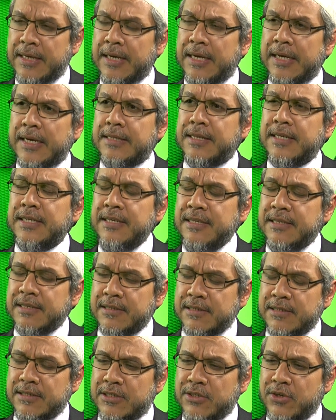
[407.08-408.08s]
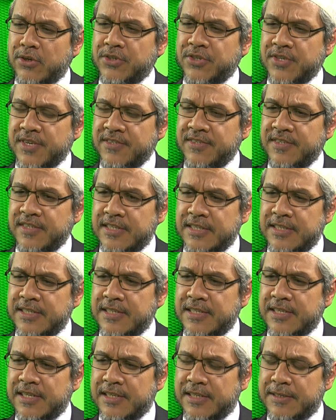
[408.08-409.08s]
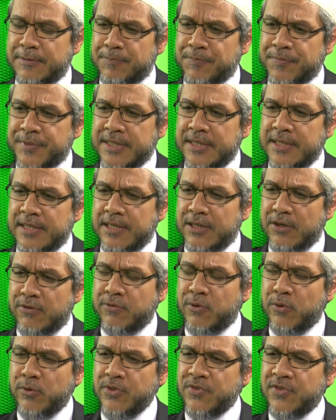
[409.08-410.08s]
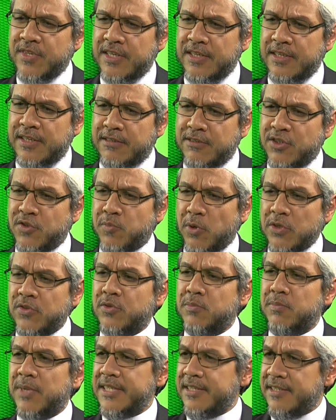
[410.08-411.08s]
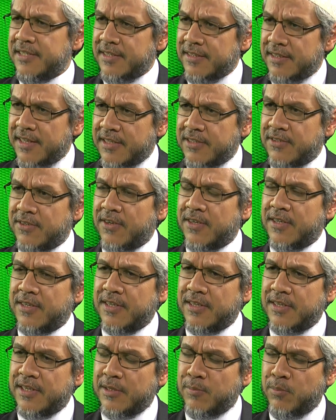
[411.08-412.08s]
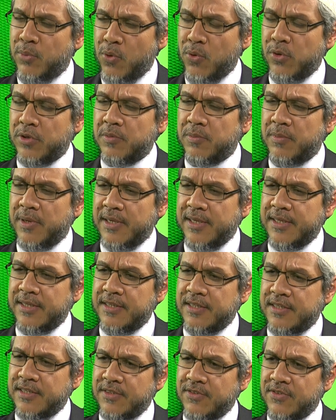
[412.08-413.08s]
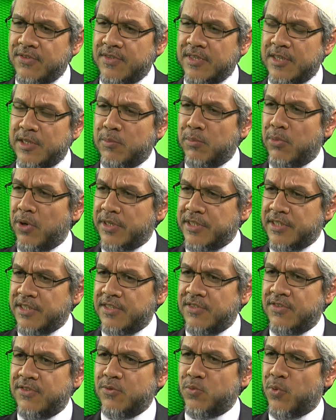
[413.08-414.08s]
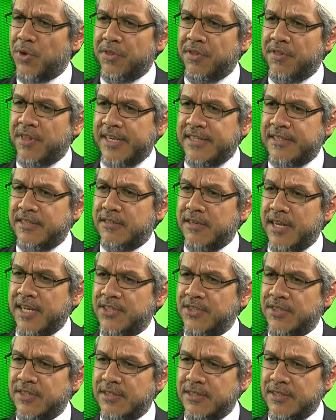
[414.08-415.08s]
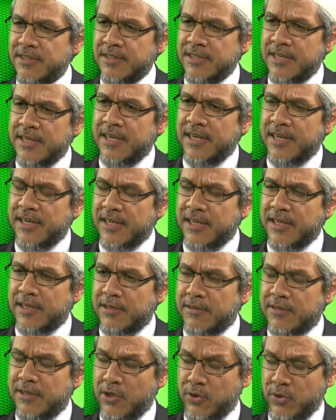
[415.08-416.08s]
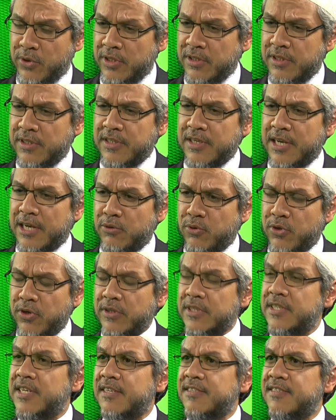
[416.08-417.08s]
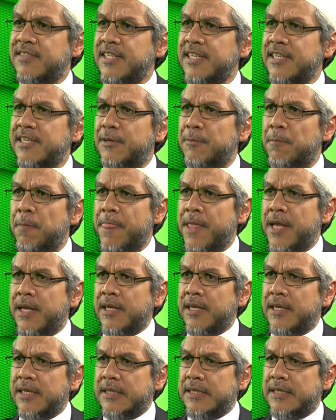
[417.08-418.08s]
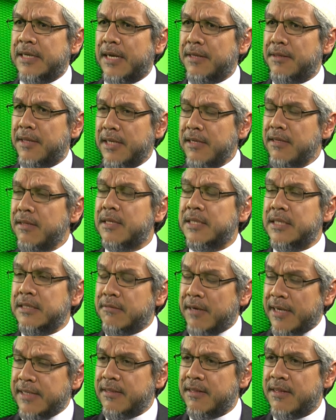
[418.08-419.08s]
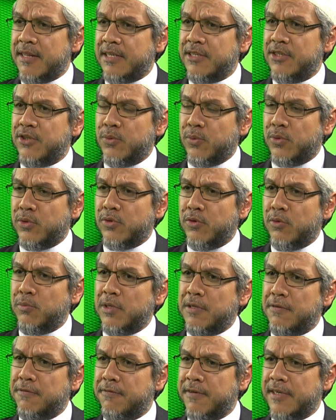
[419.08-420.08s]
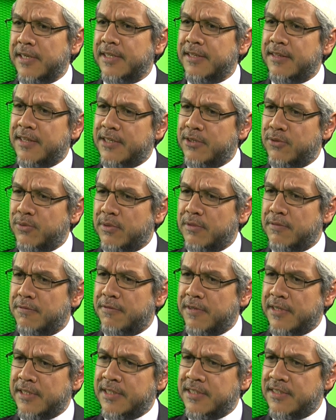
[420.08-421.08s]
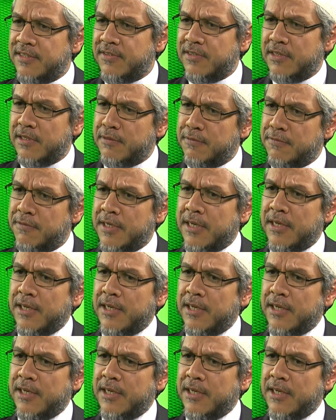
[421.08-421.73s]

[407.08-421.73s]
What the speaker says: I think, Dr. Jasser, of course, the responsibility that are borne by these bodies, whether they're international, local in our context here, I think the trend that you will normally find that will find itself